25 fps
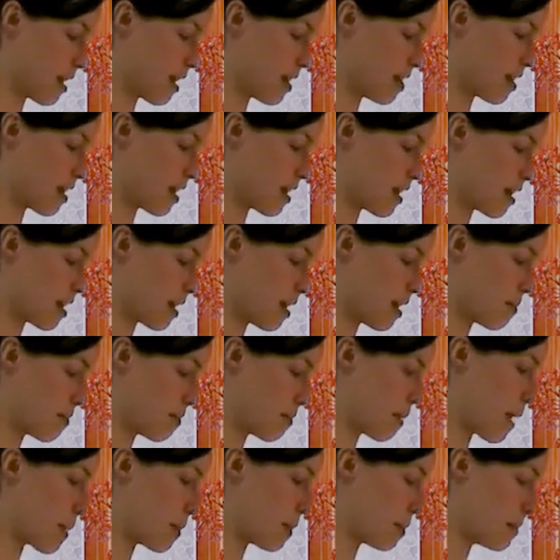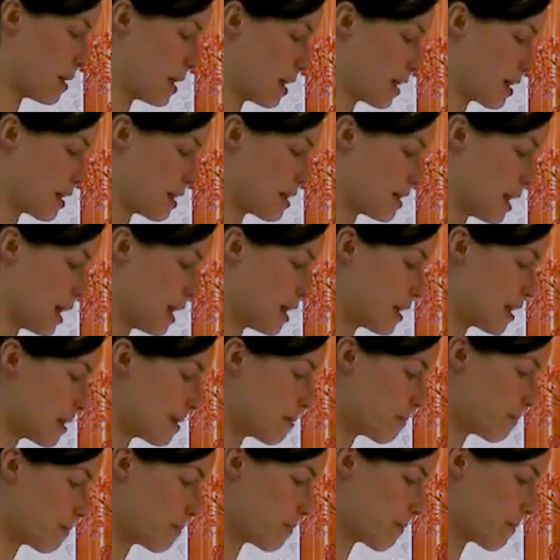and then pop them in a
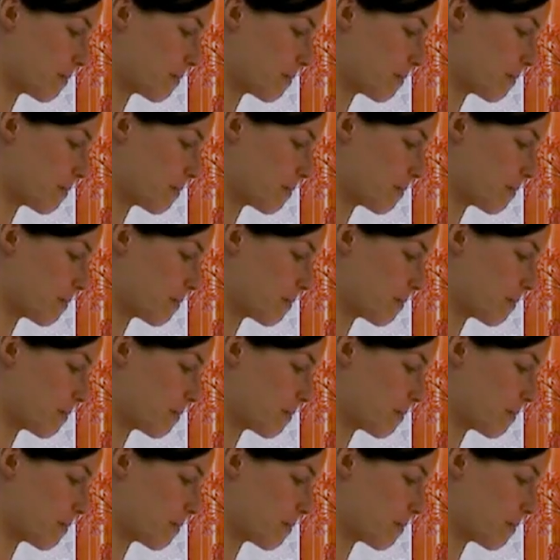container.